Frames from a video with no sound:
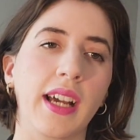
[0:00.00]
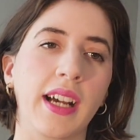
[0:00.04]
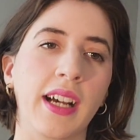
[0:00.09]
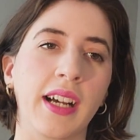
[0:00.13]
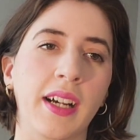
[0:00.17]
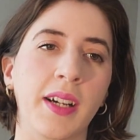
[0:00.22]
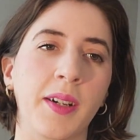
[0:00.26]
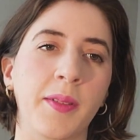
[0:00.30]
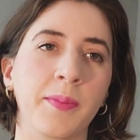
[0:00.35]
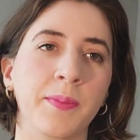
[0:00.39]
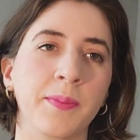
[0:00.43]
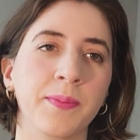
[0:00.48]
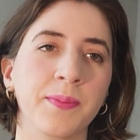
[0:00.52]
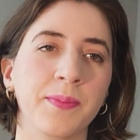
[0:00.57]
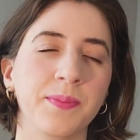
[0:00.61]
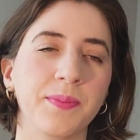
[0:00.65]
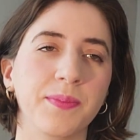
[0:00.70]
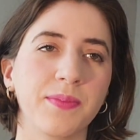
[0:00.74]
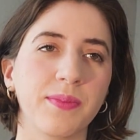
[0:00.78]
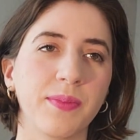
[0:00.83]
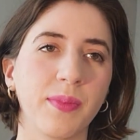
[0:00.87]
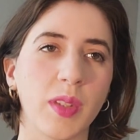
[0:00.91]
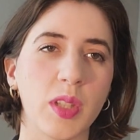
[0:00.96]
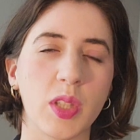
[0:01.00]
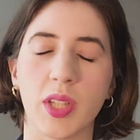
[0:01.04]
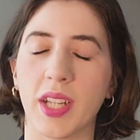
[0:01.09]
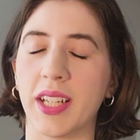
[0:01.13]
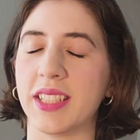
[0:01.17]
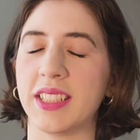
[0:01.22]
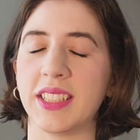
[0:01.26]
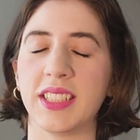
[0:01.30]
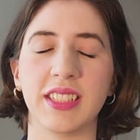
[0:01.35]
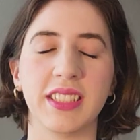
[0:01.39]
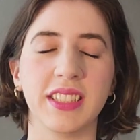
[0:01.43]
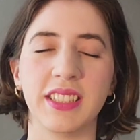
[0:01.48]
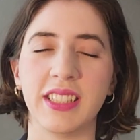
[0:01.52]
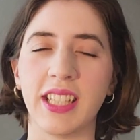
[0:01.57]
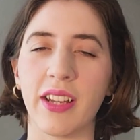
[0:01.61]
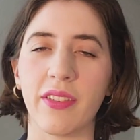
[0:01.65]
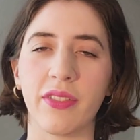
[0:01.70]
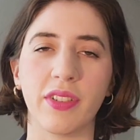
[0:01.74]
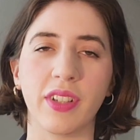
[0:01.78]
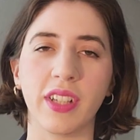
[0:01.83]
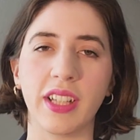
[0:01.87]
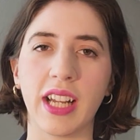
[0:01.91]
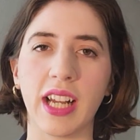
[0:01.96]
So that
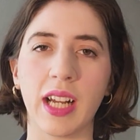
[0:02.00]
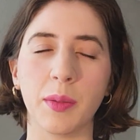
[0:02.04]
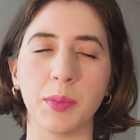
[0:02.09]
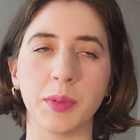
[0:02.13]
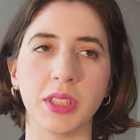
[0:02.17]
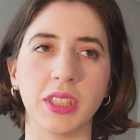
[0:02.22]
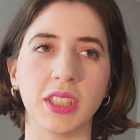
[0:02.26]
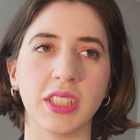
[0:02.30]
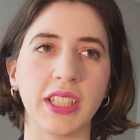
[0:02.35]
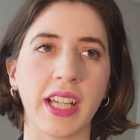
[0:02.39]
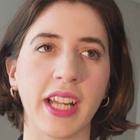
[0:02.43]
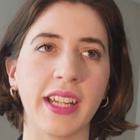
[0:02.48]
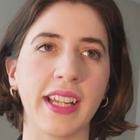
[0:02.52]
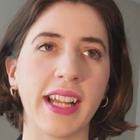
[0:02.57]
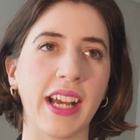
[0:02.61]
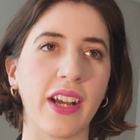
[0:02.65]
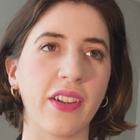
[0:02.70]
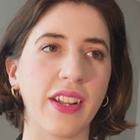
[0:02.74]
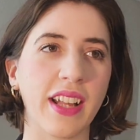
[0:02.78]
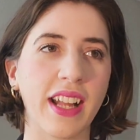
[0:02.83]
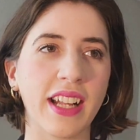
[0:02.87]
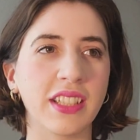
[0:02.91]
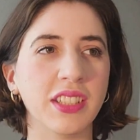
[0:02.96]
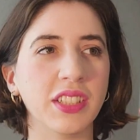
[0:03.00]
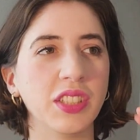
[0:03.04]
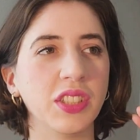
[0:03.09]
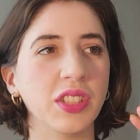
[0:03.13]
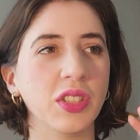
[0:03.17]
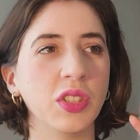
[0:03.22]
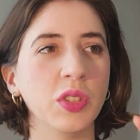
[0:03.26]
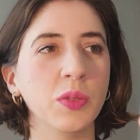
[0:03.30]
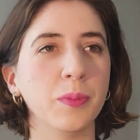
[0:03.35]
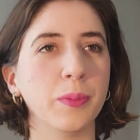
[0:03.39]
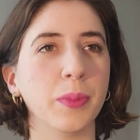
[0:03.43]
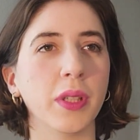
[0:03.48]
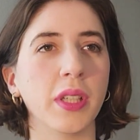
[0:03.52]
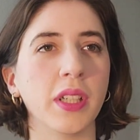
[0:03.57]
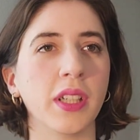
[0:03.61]
definitely helps it stand out. It's